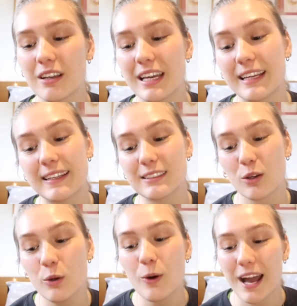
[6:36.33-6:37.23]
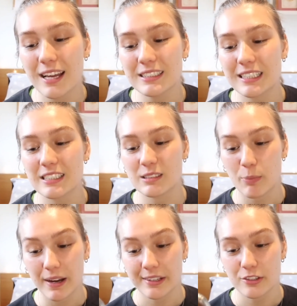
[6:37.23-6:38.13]
is who has
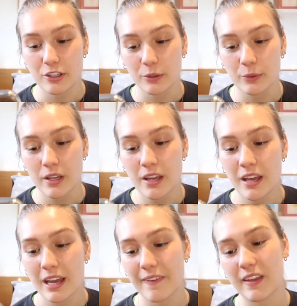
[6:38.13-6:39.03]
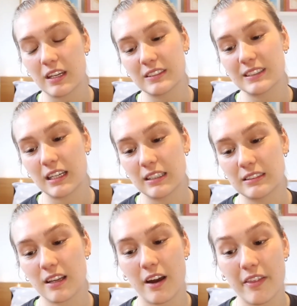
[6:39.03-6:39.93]
inspired you? And then it says
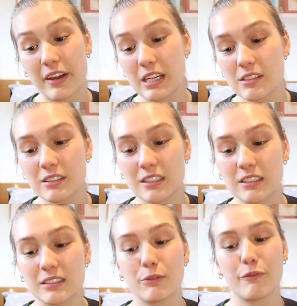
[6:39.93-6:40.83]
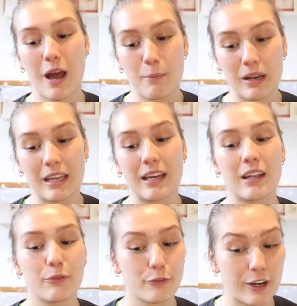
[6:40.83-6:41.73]
other instas, family and
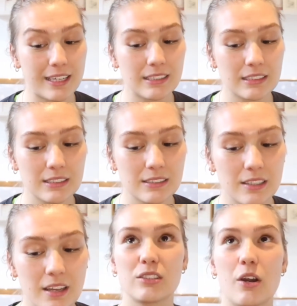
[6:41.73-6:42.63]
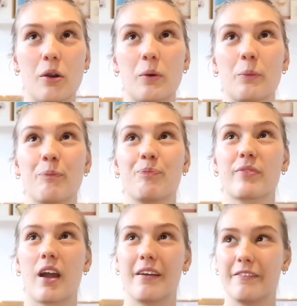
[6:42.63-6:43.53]
friends. So
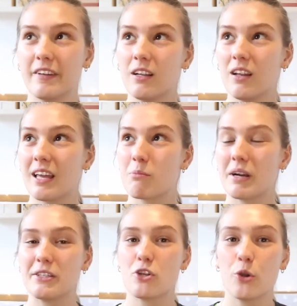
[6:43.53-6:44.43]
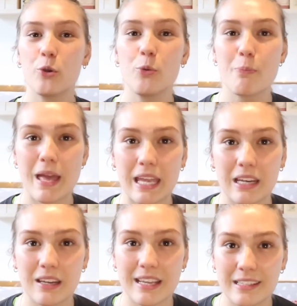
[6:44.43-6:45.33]
I feel like my two
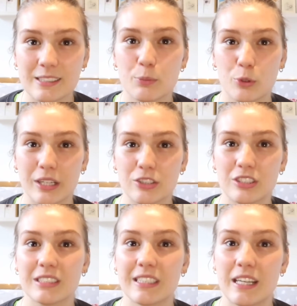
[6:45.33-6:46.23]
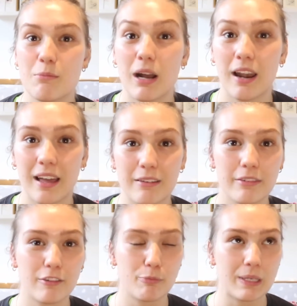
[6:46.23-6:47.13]
main inspirations in my life
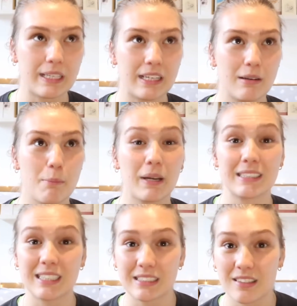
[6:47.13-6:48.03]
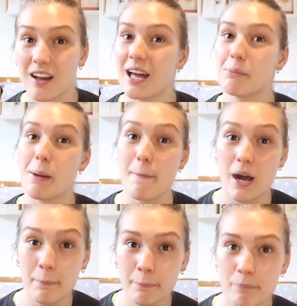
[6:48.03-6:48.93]
have been my sister and my
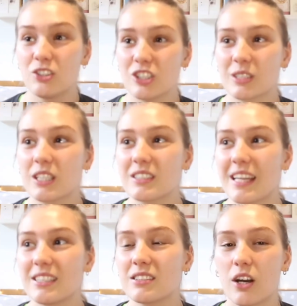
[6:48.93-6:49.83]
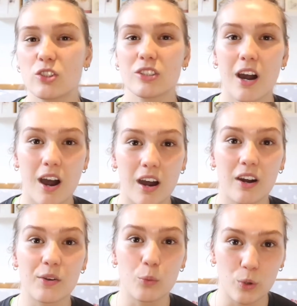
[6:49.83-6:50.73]
mum just because they're such
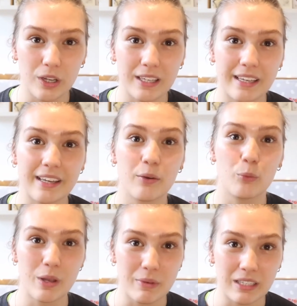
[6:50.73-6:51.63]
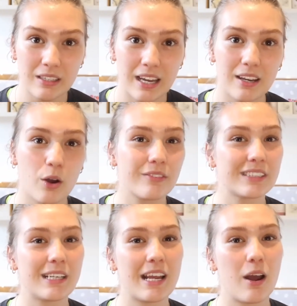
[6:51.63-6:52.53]
hard working women and
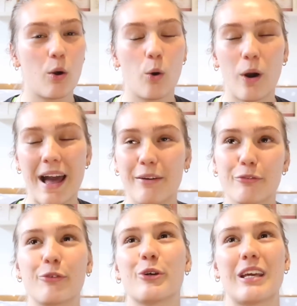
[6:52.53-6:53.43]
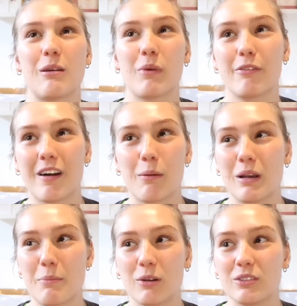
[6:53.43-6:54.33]
obviously everyone in my family
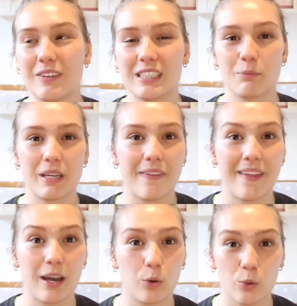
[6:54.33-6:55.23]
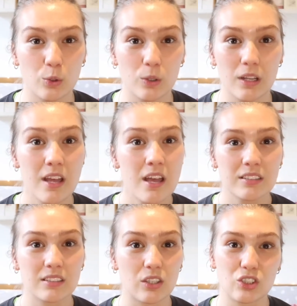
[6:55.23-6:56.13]
motivates me and they're all
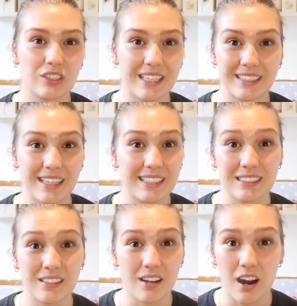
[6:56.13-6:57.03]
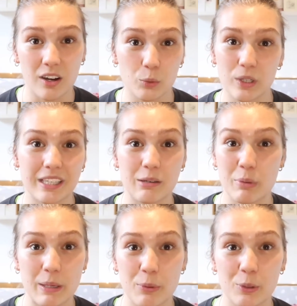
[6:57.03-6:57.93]
such dedicated and hardworking
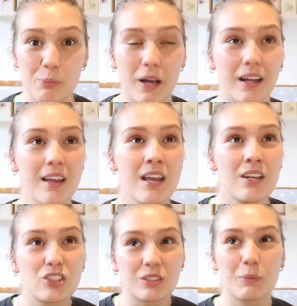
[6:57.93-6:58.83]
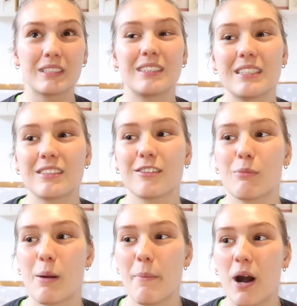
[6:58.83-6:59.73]
people but just my sister and my
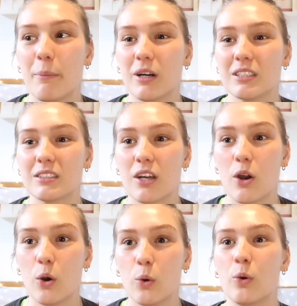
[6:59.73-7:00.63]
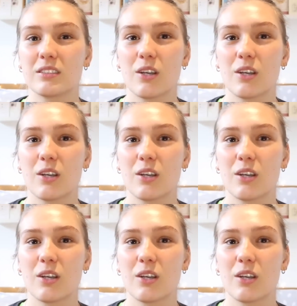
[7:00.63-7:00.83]
mum are so so